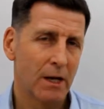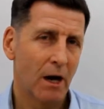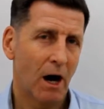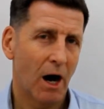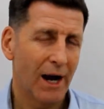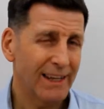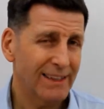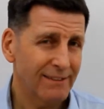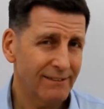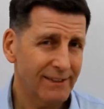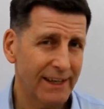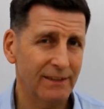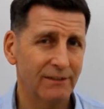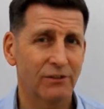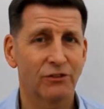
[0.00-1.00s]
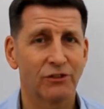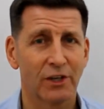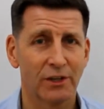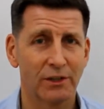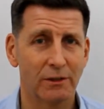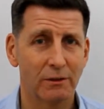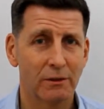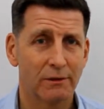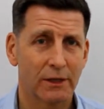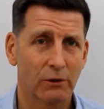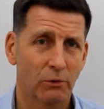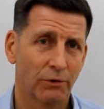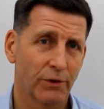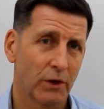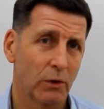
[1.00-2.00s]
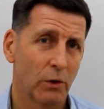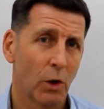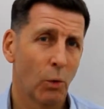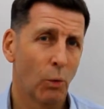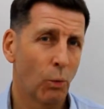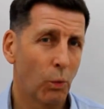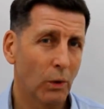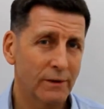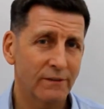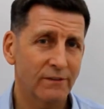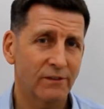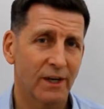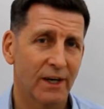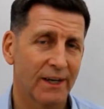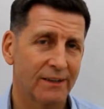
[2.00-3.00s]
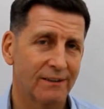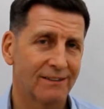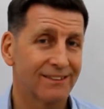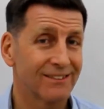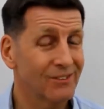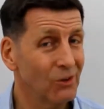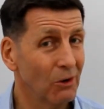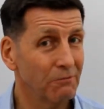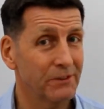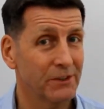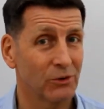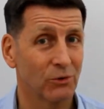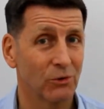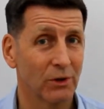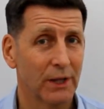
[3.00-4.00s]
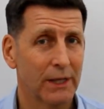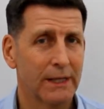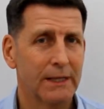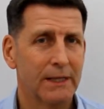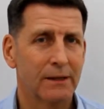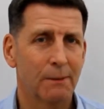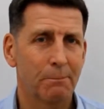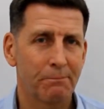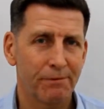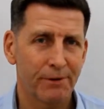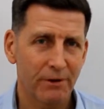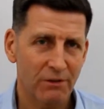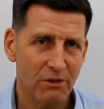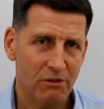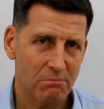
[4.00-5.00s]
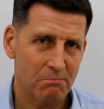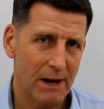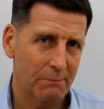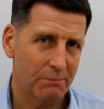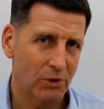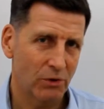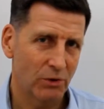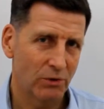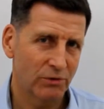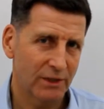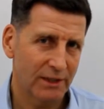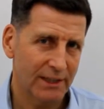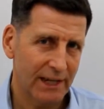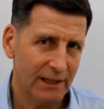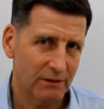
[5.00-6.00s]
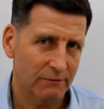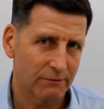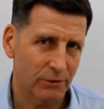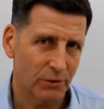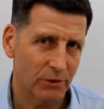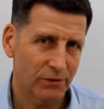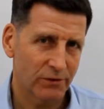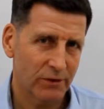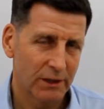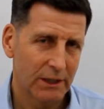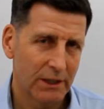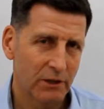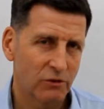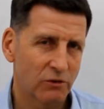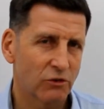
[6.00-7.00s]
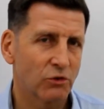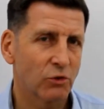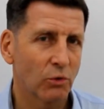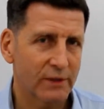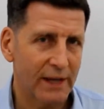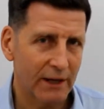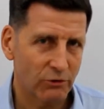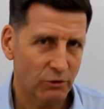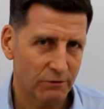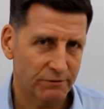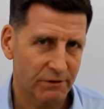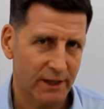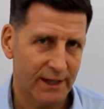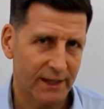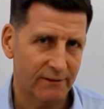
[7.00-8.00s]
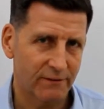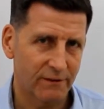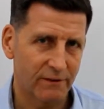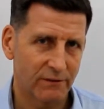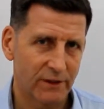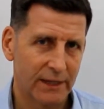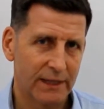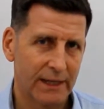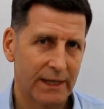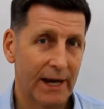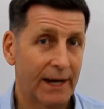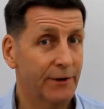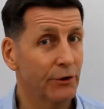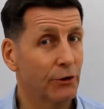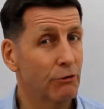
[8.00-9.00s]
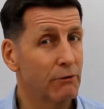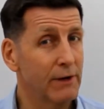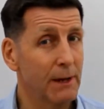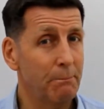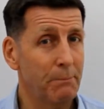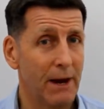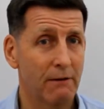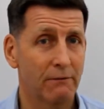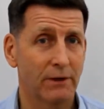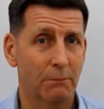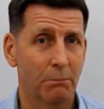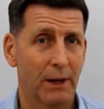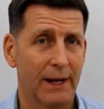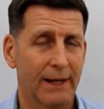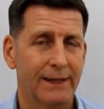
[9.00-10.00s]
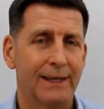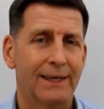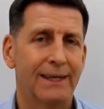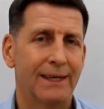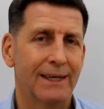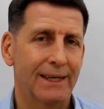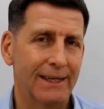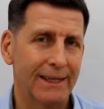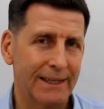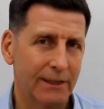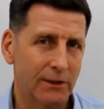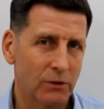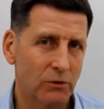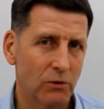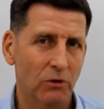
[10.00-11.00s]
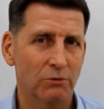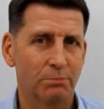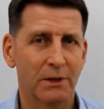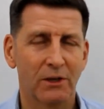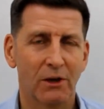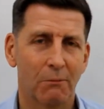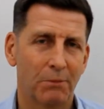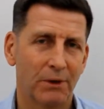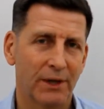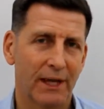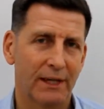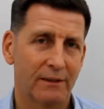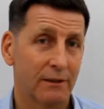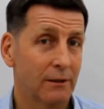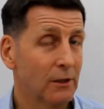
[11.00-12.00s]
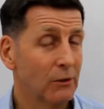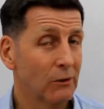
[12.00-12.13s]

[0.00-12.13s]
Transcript: I intend to show you that although one size does not fit all, the process map you use to get divorce, sort out your finances and agree a parenting plan need not be complicated